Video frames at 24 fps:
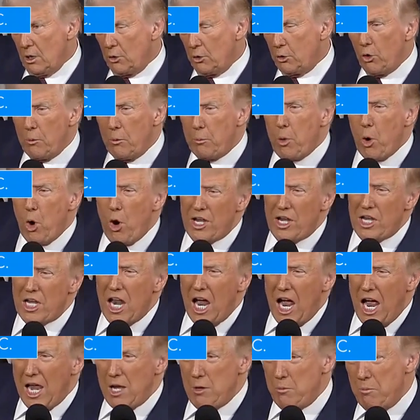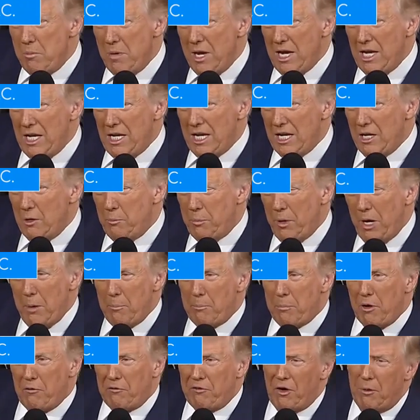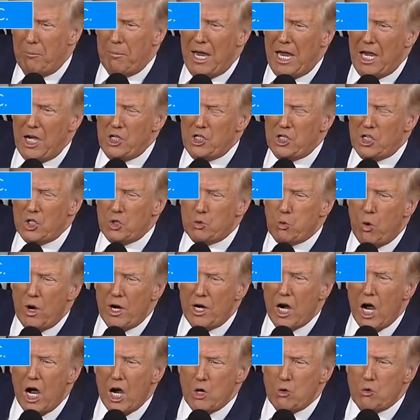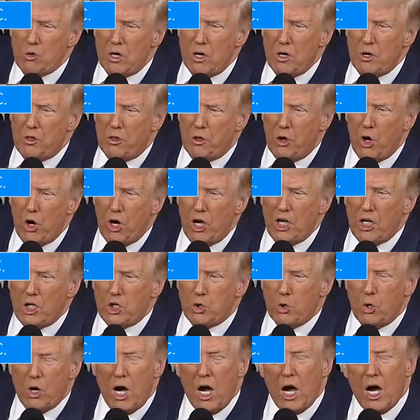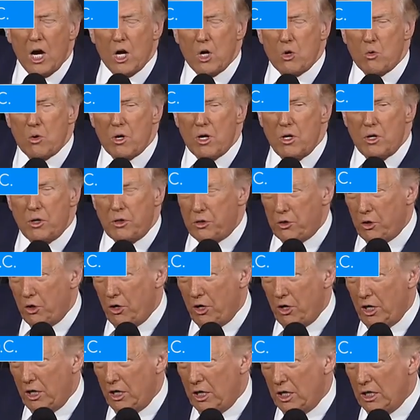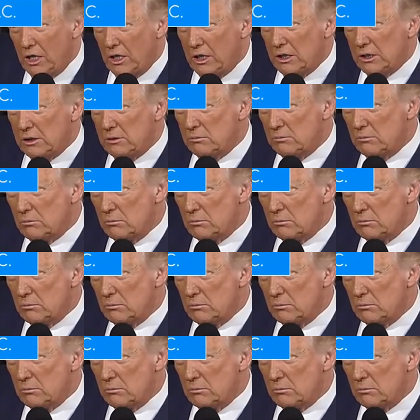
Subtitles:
3.9 million people from ages 130 to 139.